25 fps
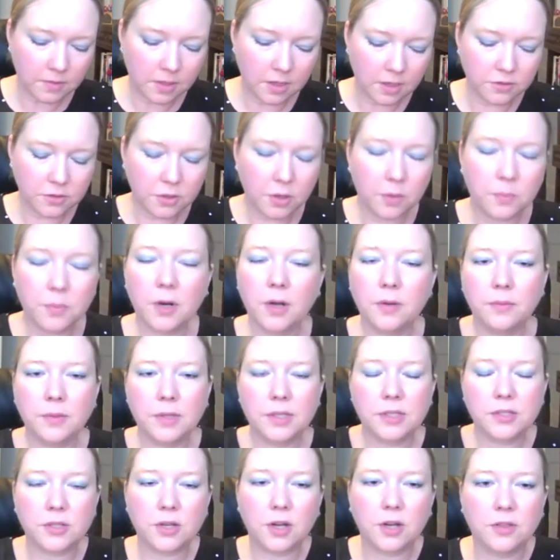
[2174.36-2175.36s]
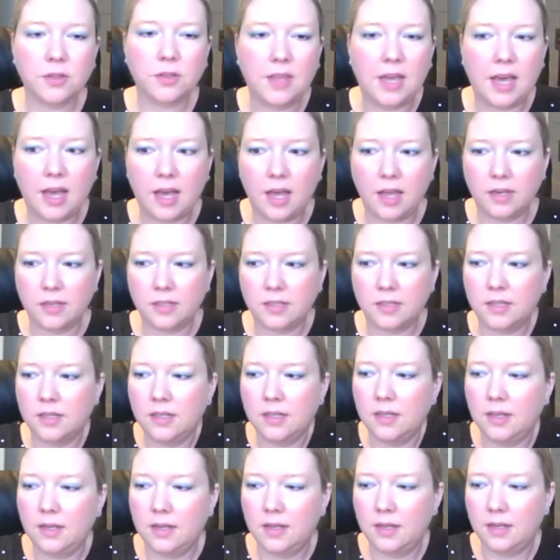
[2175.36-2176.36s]
So I'll probably start that
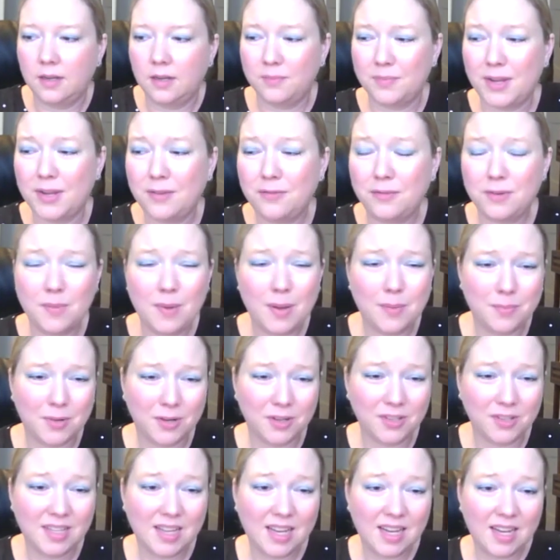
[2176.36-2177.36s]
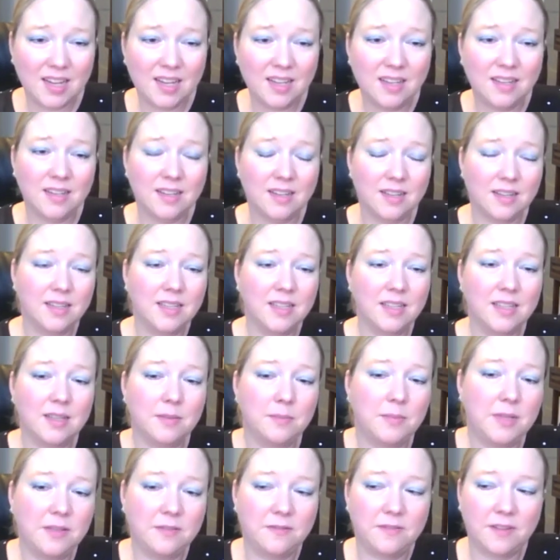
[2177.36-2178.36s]
maybe for my birthday. I think that'd
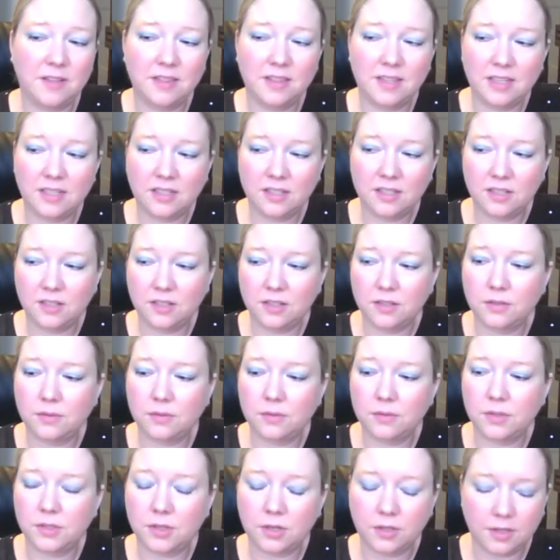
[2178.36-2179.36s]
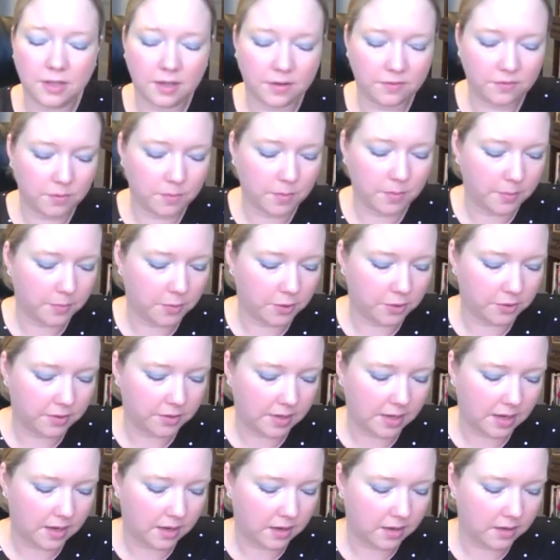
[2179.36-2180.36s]
be a fun thing to do. Start that for my
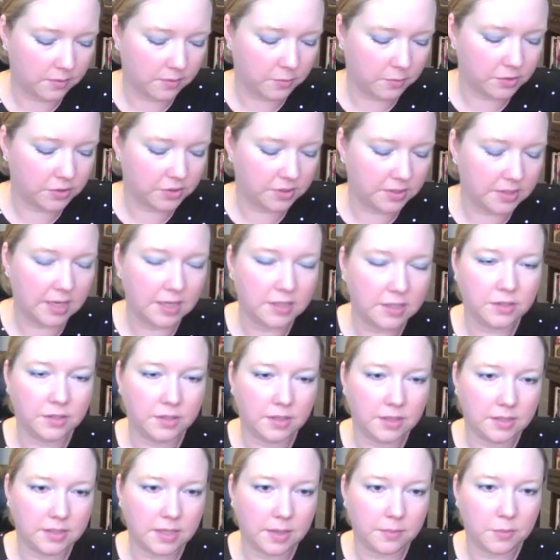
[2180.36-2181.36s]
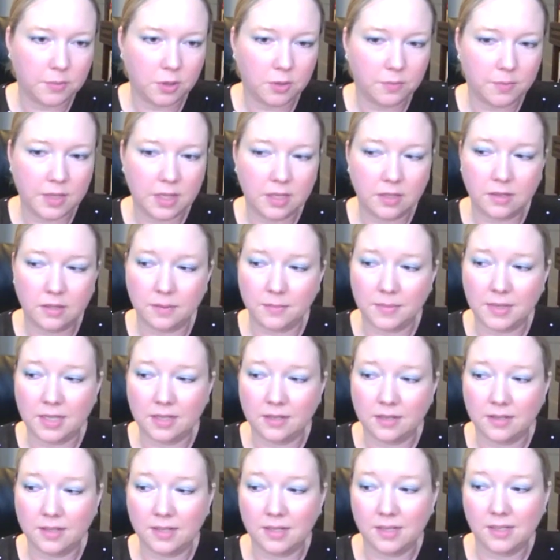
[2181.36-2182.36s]
birthday, which is not till December, but I
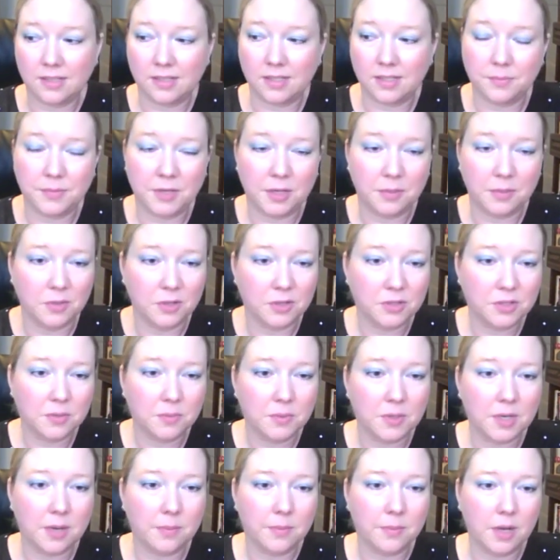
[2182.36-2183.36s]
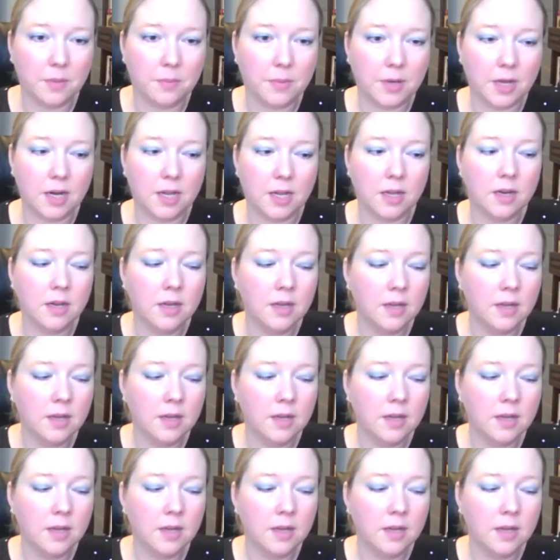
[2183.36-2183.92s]
mean, it is September, so we're coming up on it.